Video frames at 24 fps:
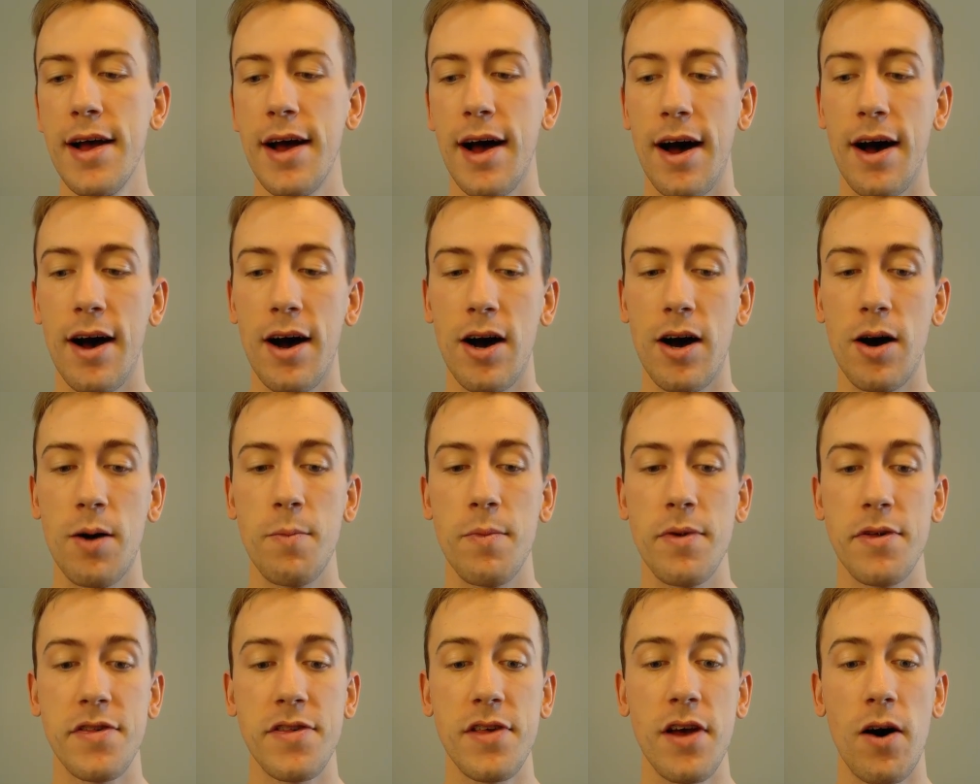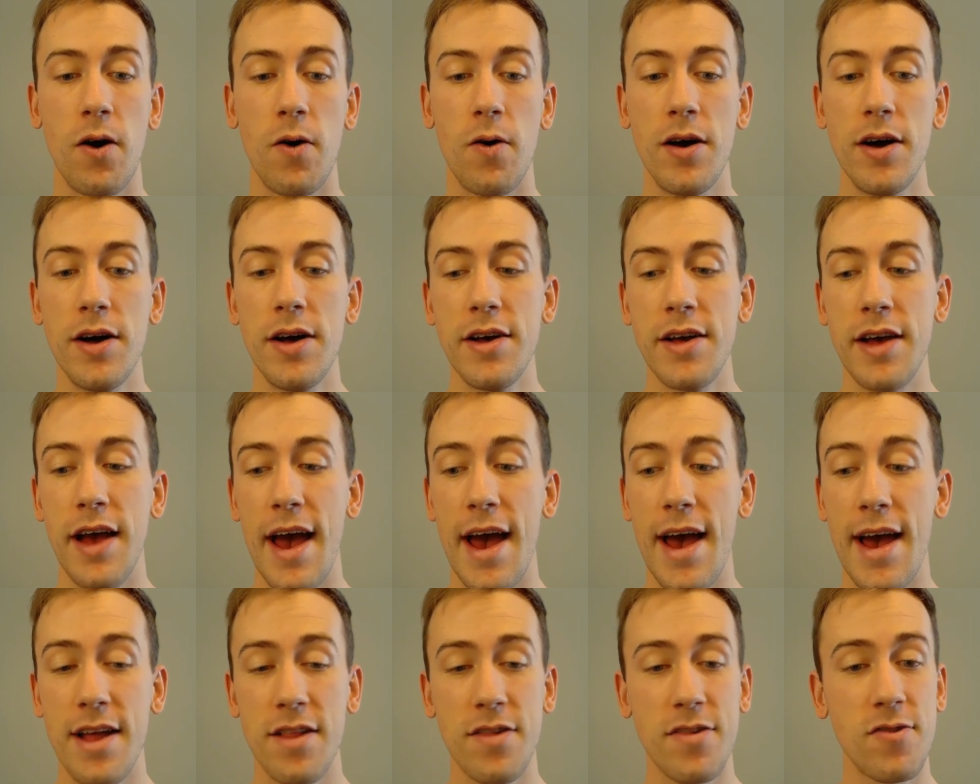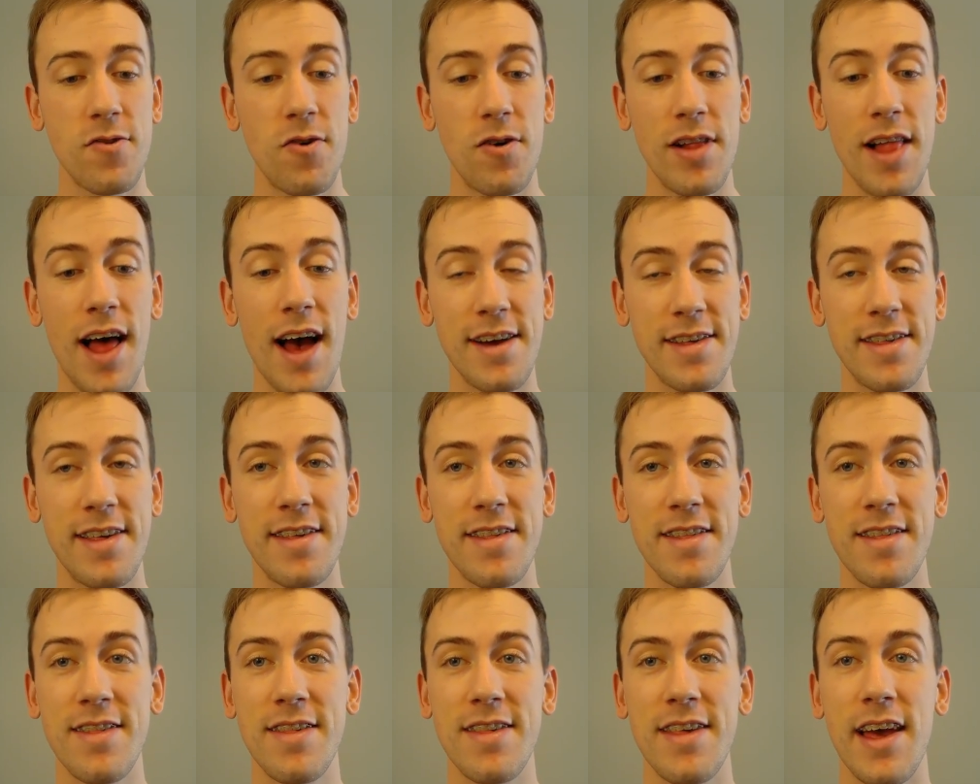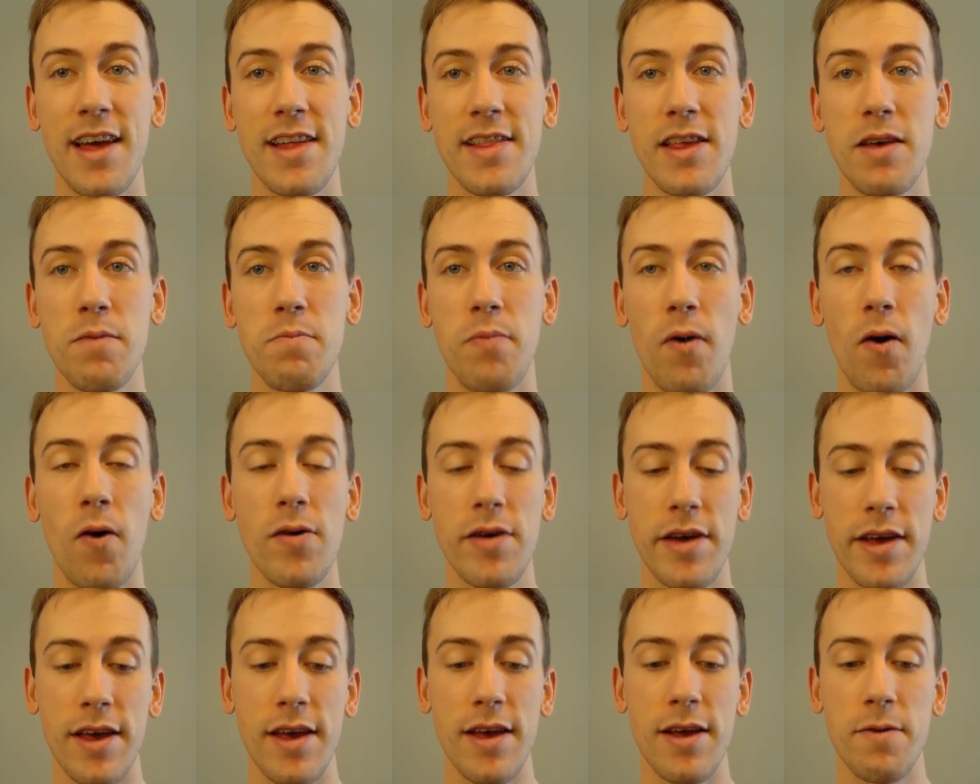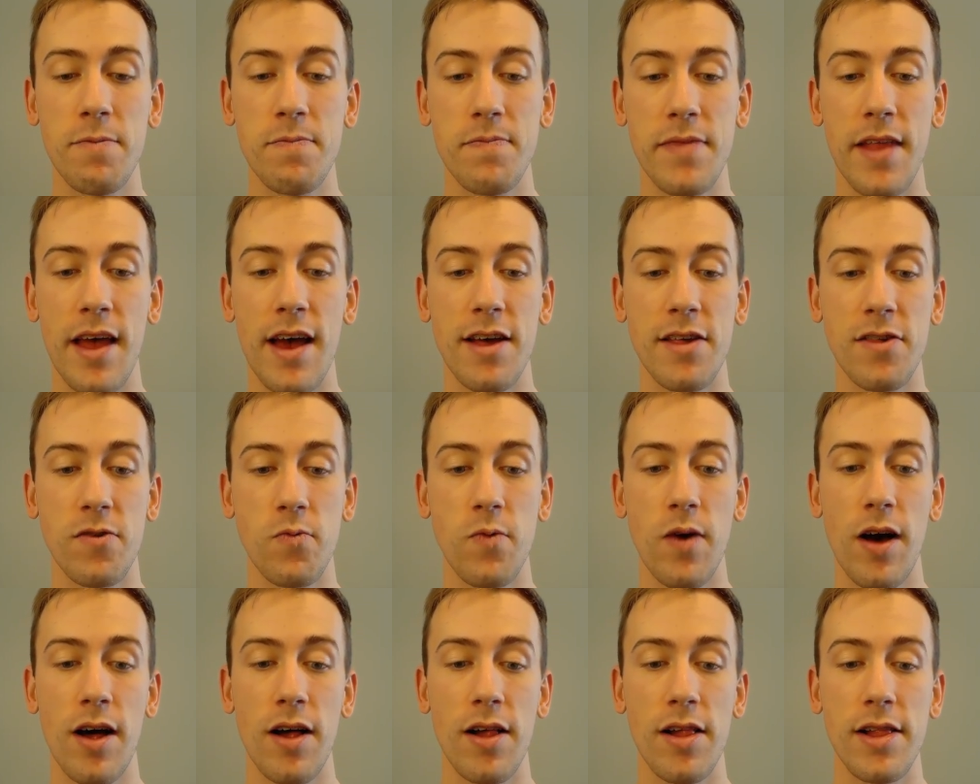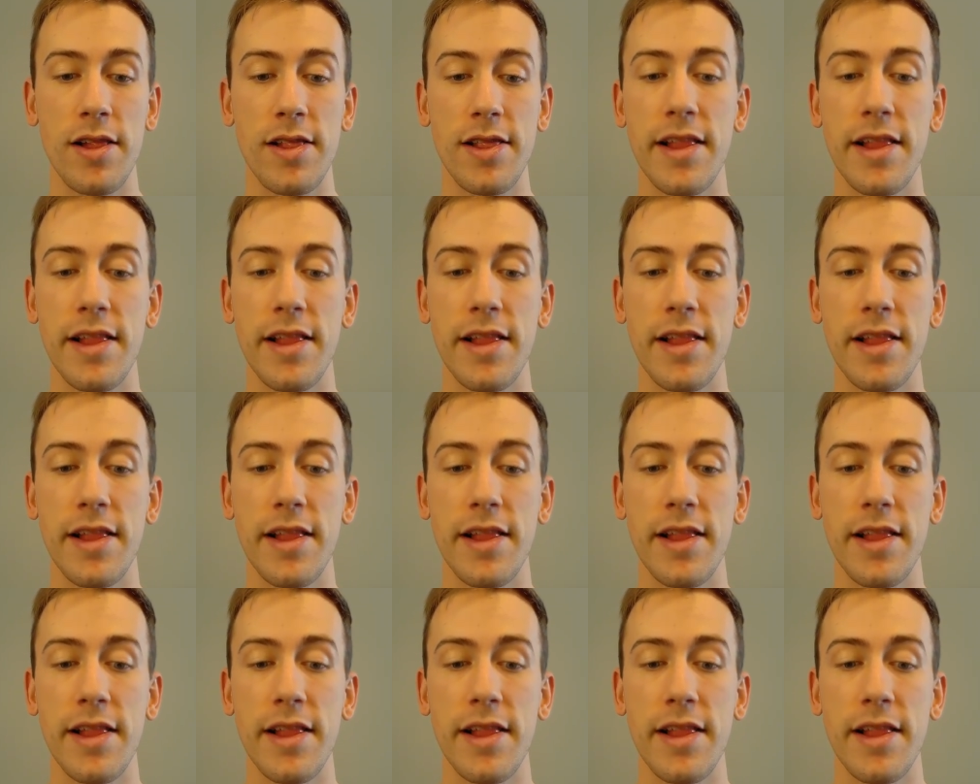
And SNORLAX is insanely bulky as well.